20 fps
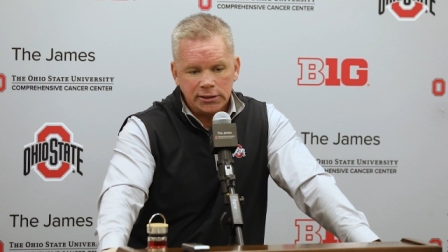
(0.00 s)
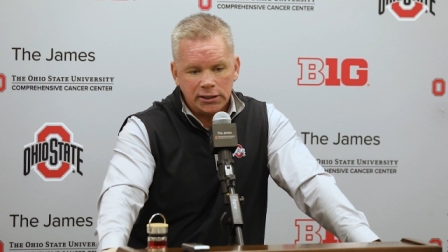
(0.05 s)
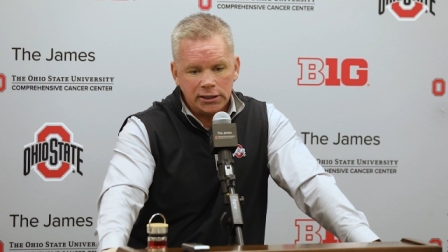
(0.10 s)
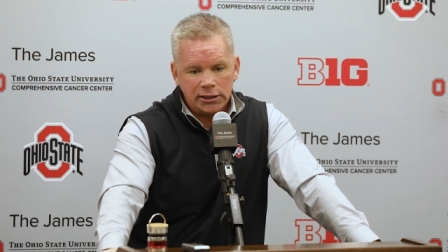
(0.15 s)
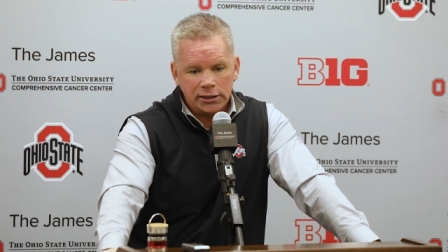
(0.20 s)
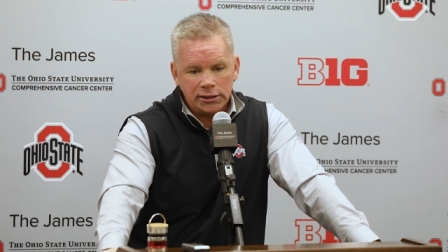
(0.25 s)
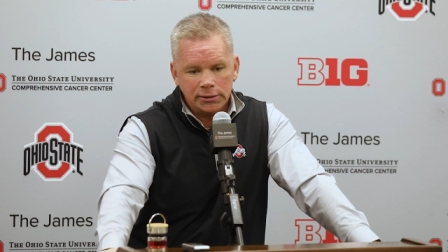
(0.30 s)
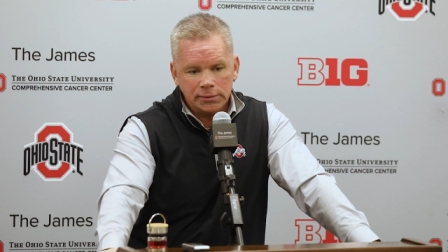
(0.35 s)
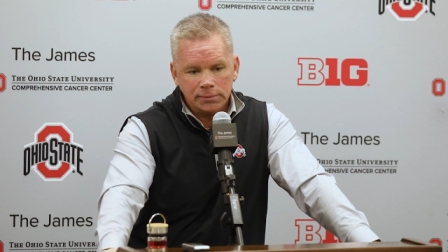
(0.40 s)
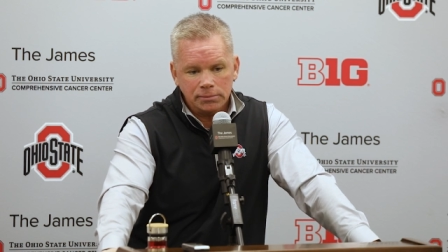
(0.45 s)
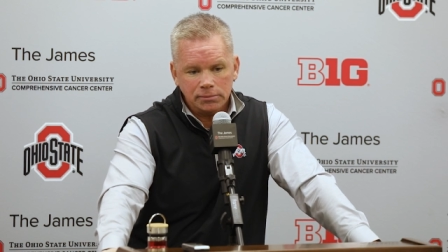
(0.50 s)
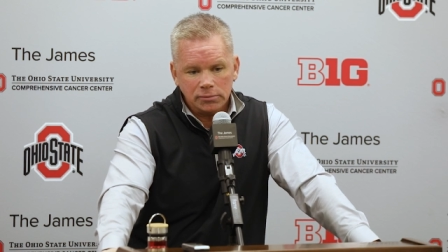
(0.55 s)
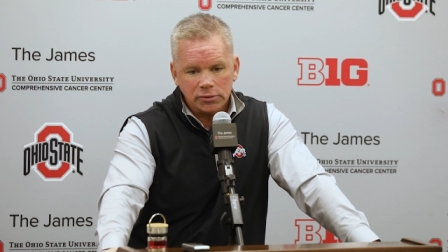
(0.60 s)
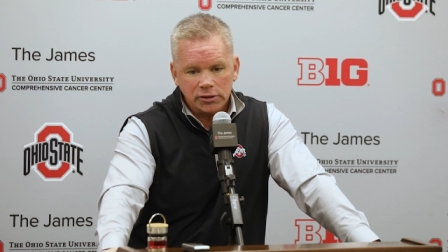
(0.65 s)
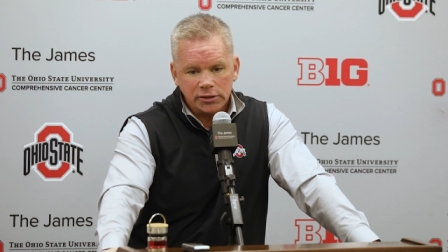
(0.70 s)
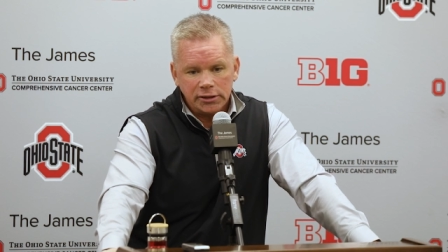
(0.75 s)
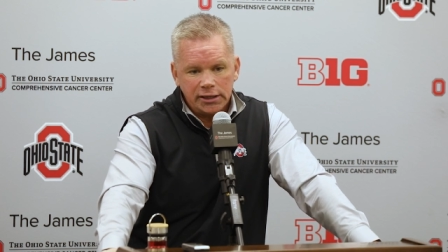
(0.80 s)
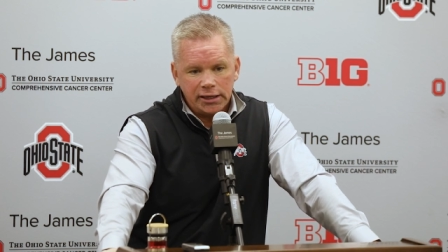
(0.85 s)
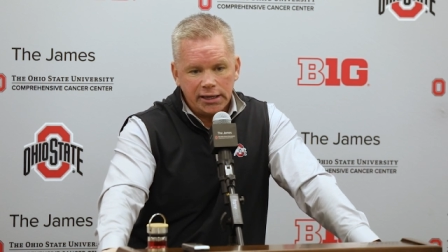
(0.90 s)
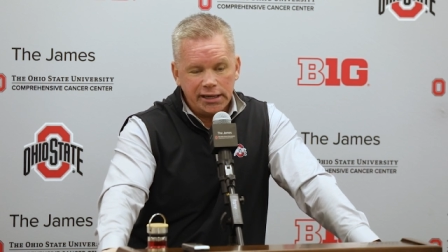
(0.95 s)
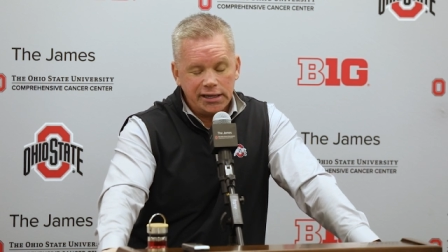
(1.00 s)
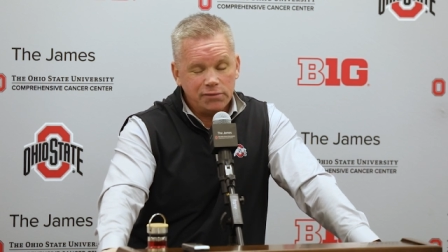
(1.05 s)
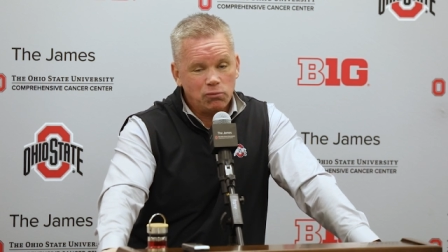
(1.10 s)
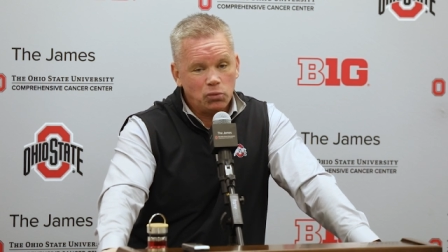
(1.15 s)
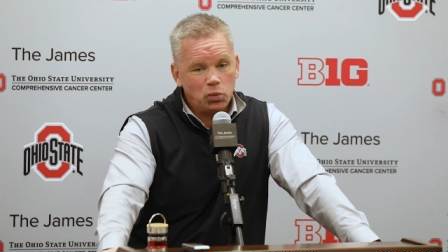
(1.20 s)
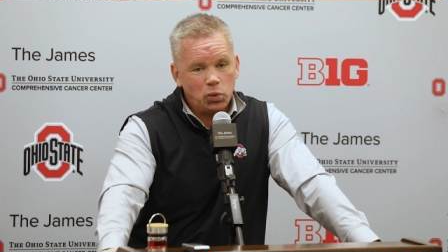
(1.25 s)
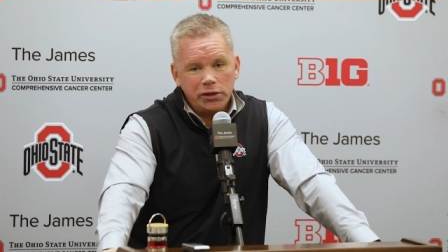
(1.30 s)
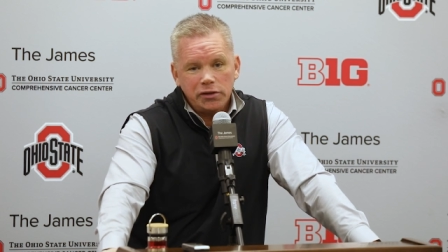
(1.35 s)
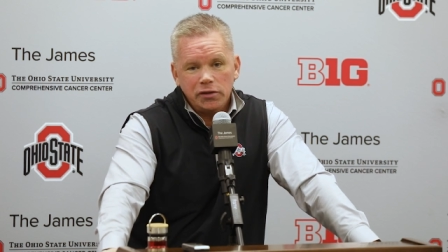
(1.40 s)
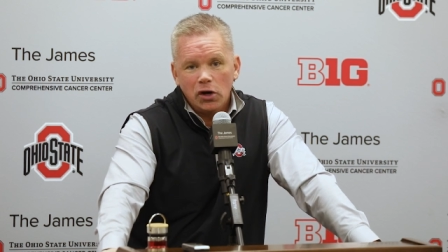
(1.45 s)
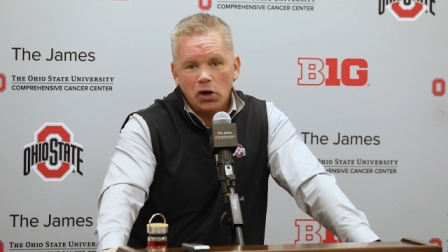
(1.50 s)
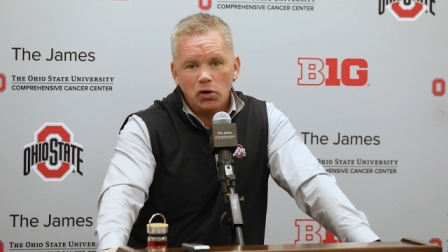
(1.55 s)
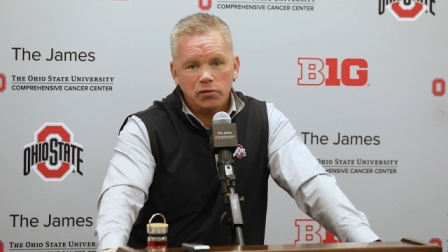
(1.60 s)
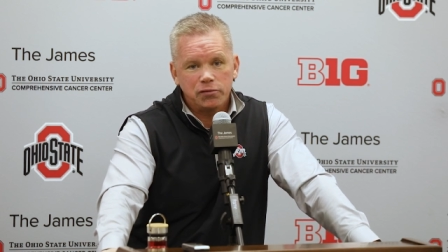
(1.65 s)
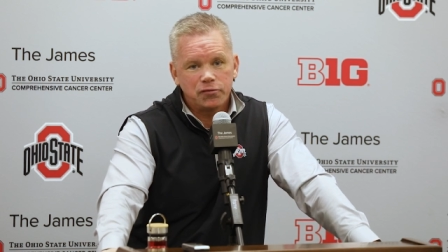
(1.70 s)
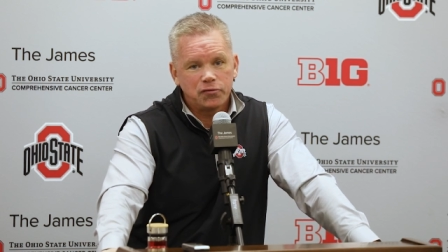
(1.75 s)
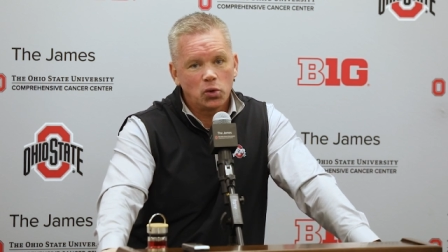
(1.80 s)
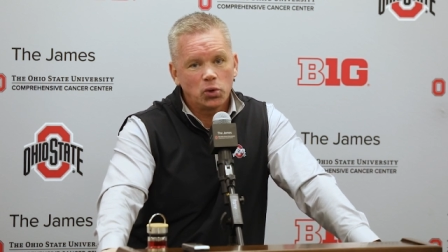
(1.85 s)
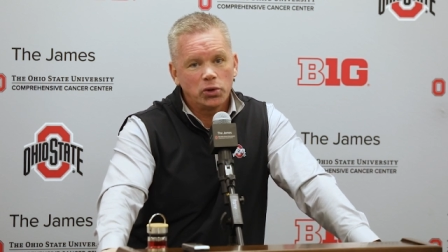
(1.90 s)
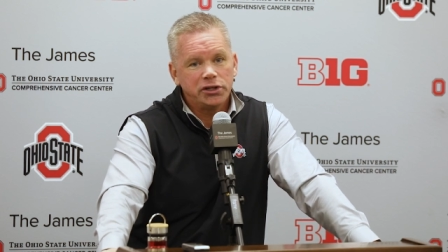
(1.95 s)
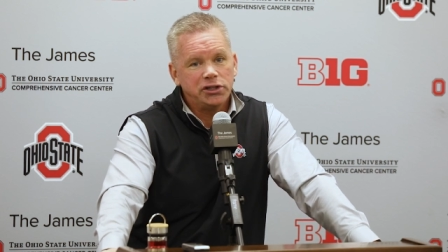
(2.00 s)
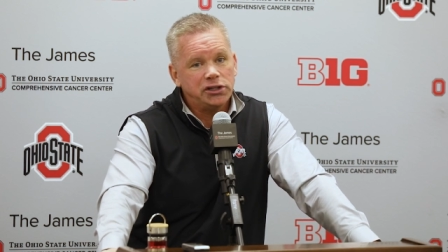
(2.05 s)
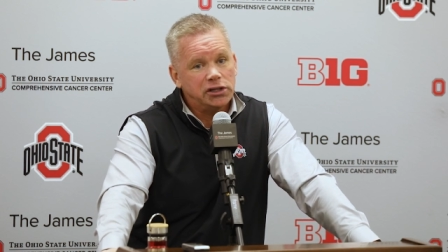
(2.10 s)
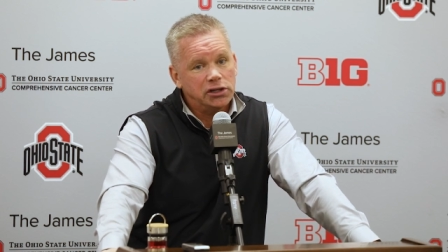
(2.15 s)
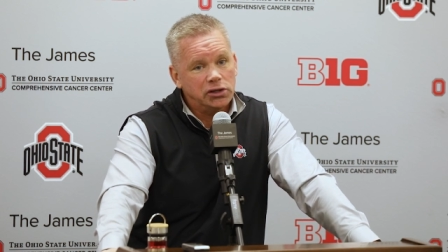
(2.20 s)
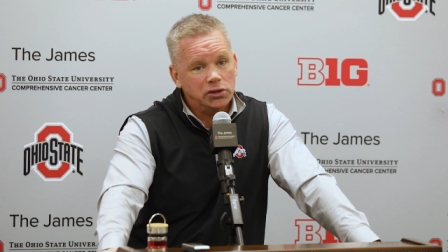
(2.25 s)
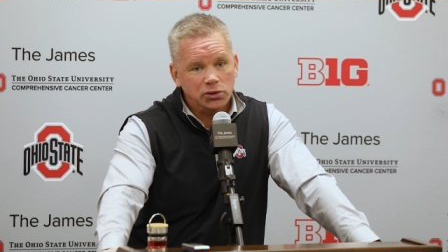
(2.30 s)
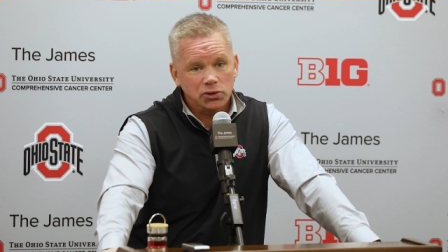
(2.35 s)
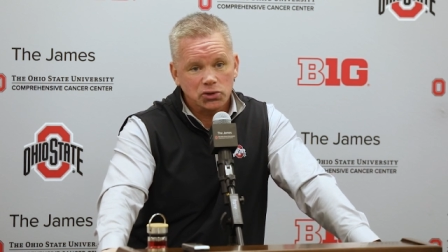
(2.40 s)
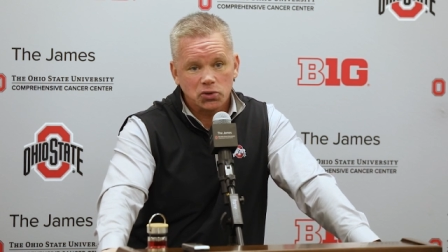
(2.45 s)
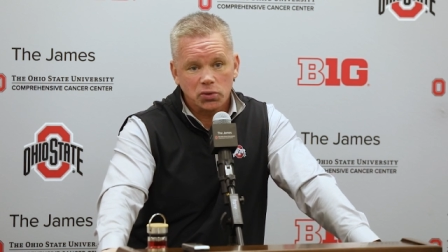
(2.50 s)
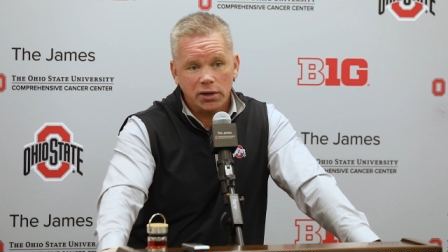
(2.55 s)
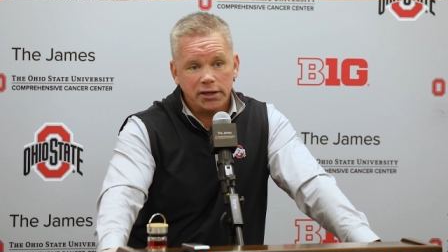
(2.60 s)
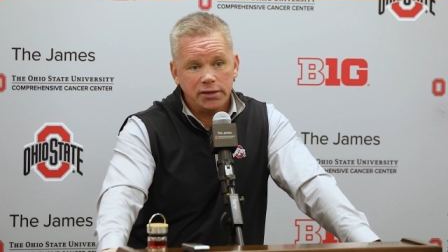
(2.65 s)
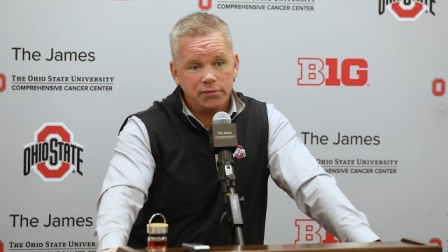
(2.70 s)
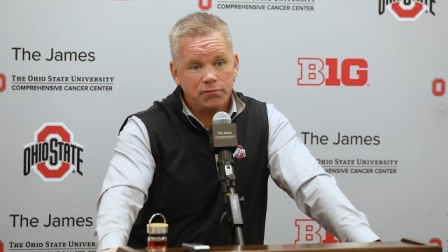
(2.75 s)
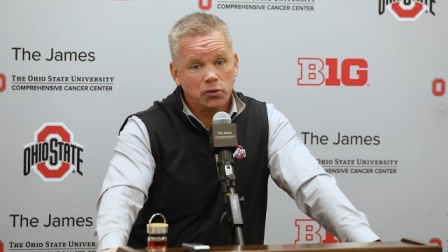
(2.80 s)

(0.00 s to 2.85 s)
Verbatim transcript: Um, and we know for years, right,